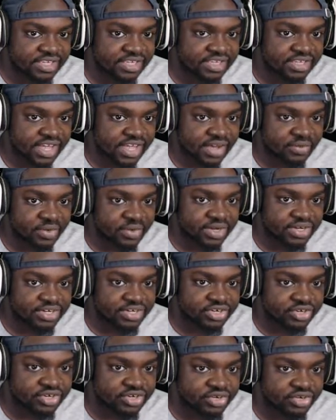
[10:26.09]
I
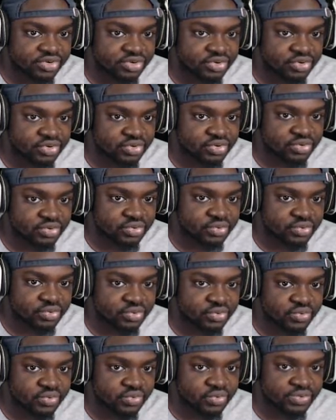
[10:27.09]
wonder
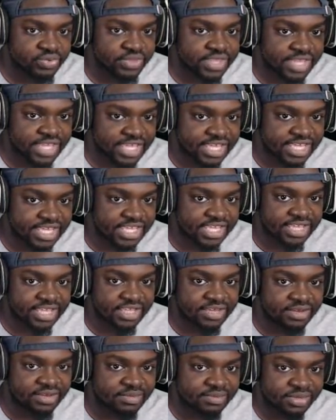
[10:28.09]
who
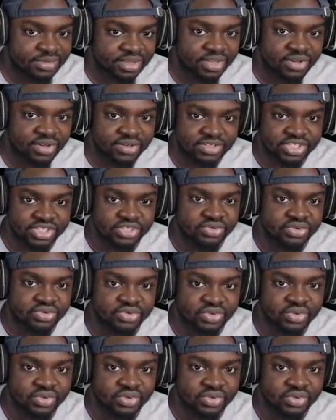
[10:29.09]
they belong to.